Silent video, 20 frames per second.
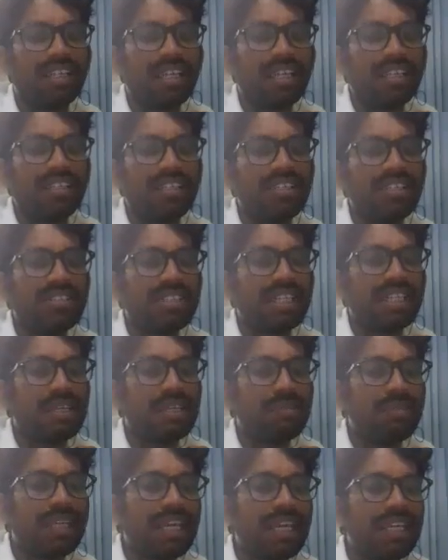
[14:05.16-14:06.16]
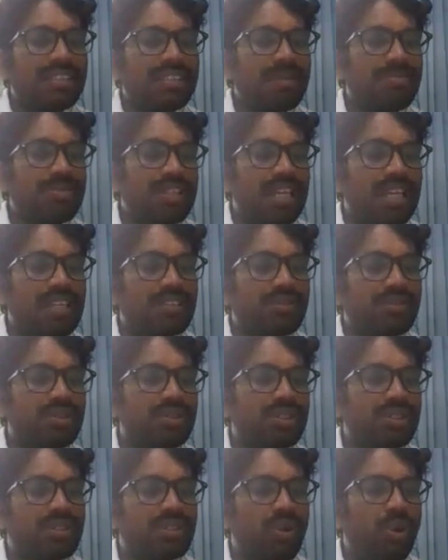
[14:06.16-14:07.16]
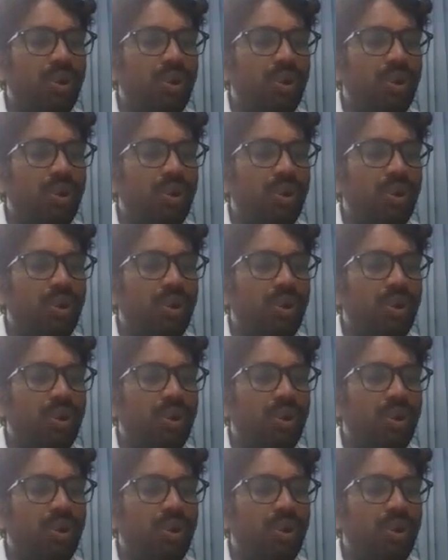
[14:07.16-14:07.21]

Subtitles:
is a chemical substance which is